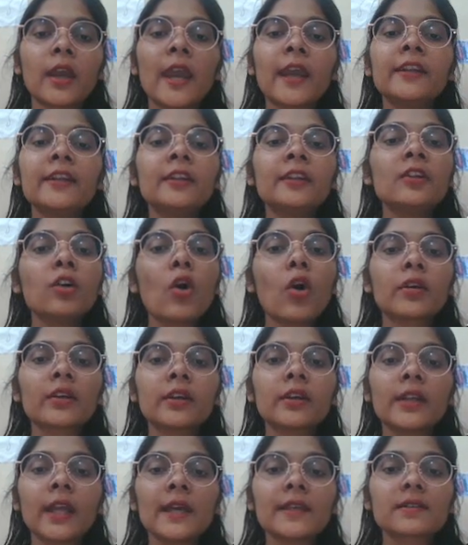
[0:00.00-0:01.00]
and in an
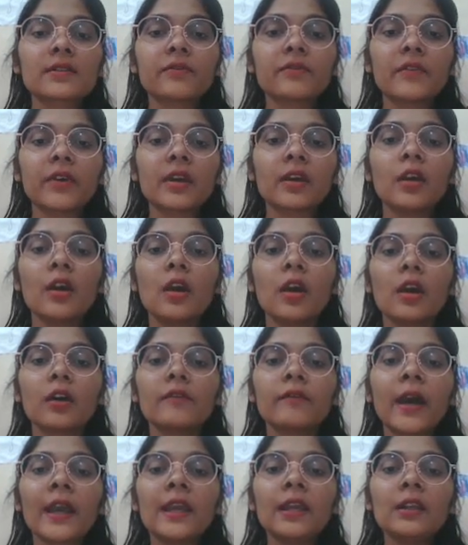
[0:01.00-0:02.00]
organized way,
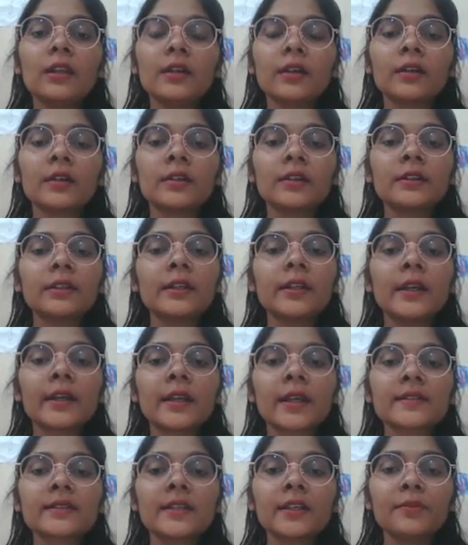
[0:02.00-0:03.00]
while in the
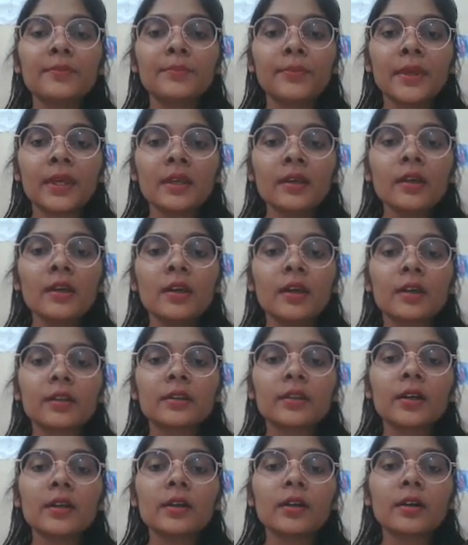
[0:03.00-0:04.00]
dataset B,
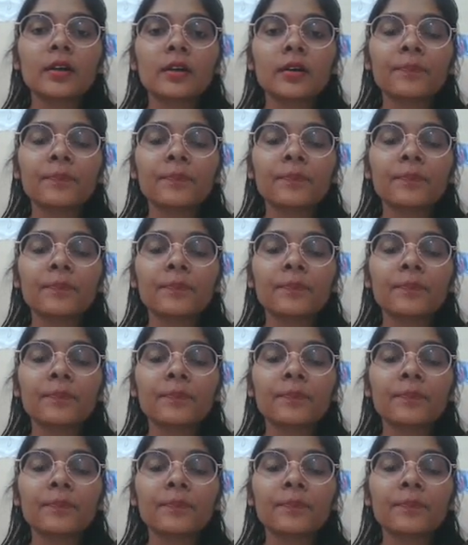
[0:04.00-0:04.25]
the